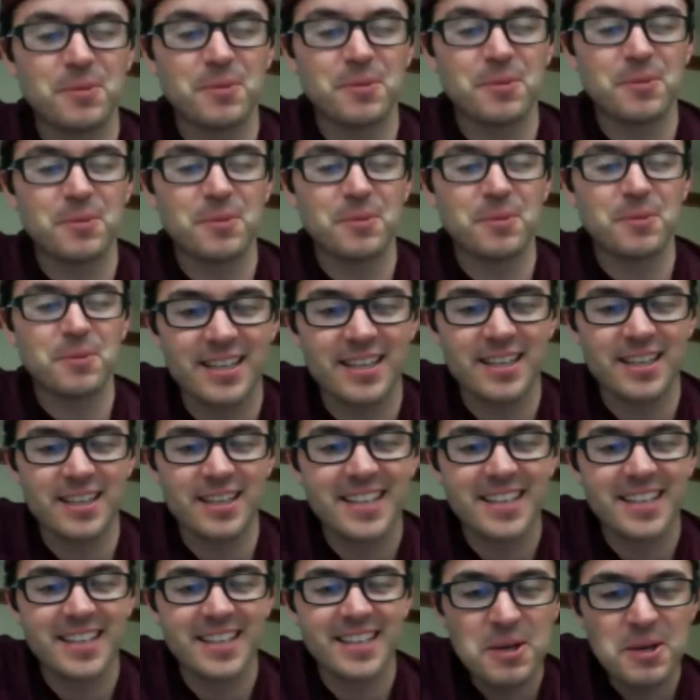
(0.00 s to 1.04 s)
when
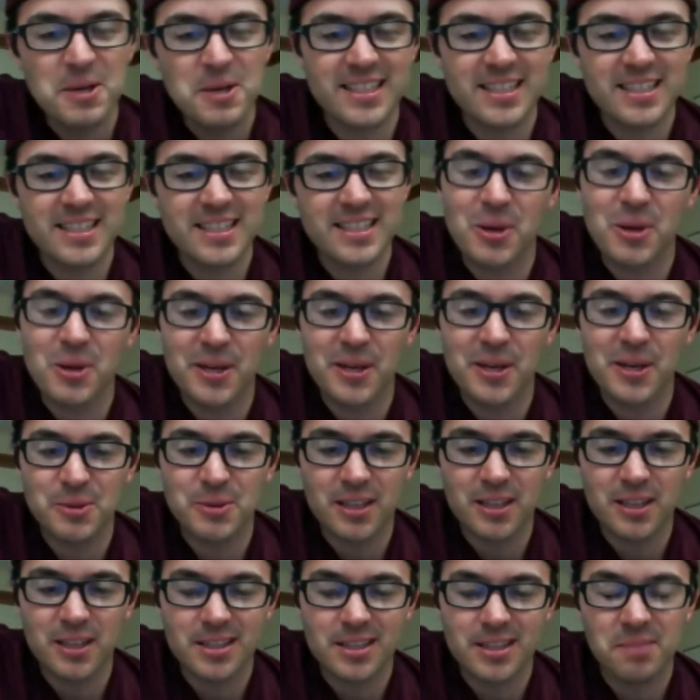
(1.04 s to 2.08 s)
it's not going as
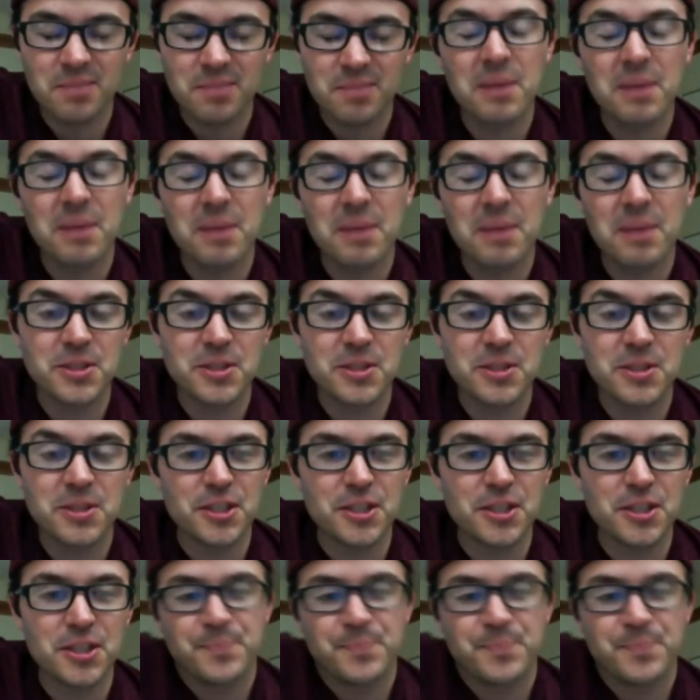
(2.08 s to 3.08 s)
well as it probably should.